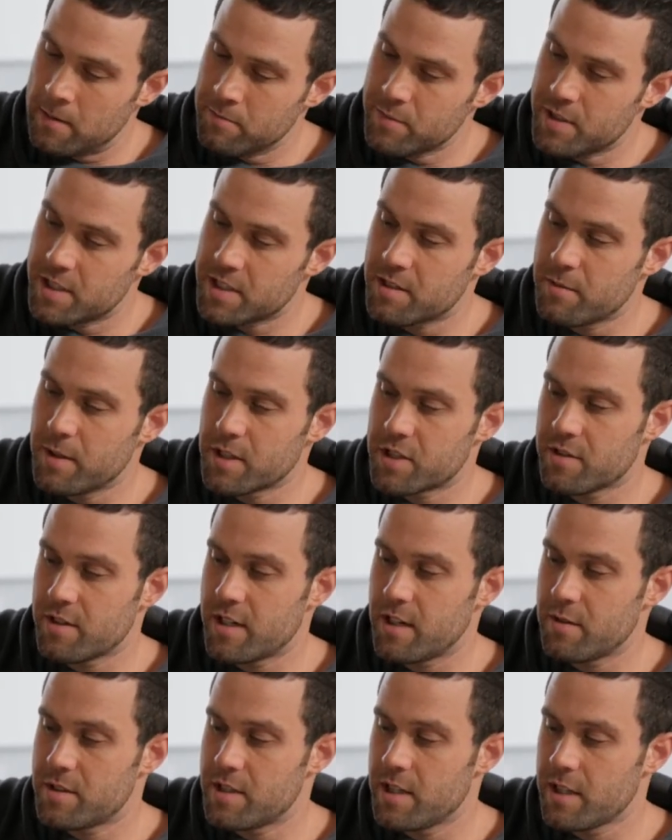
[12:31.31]
just to make sure that
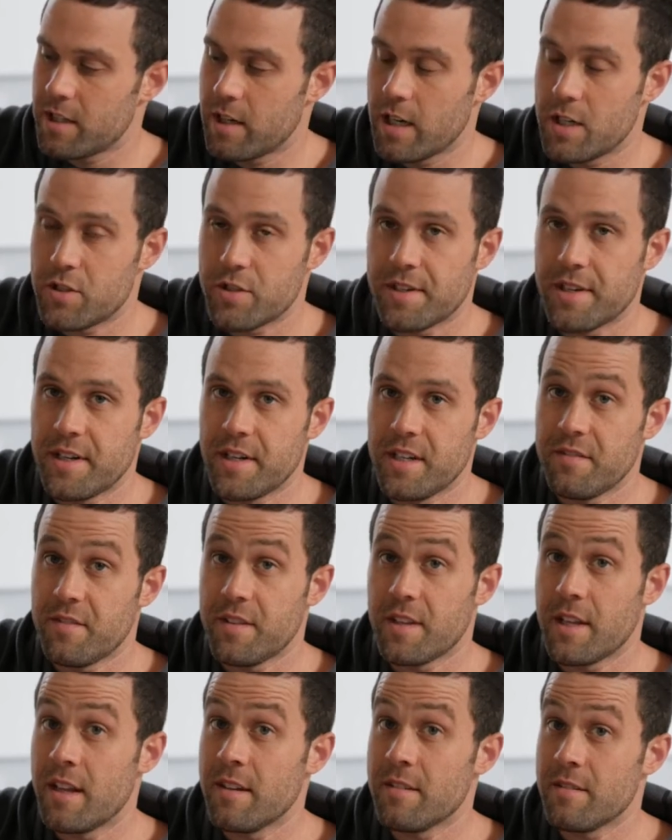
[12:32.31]
I was staying hydrated, and even
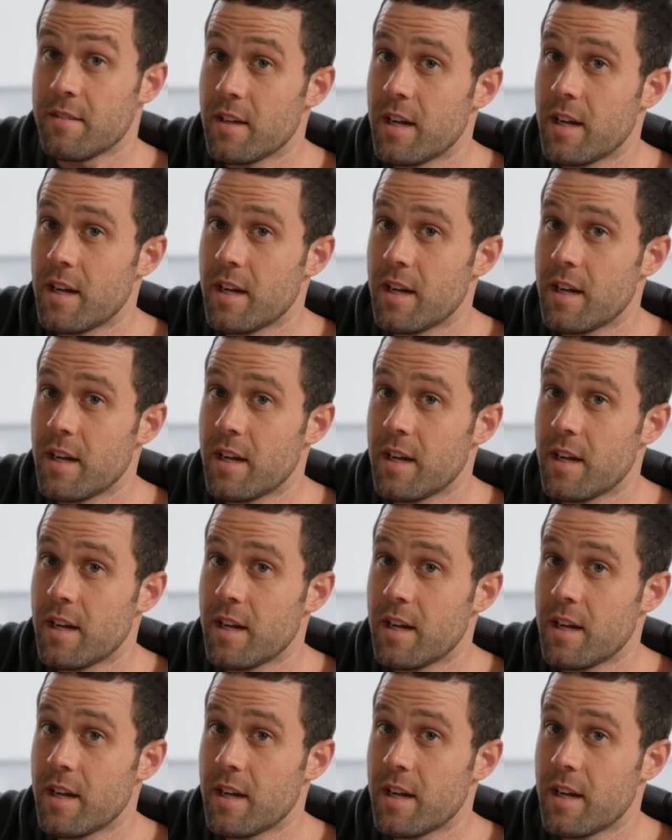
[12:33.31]
then,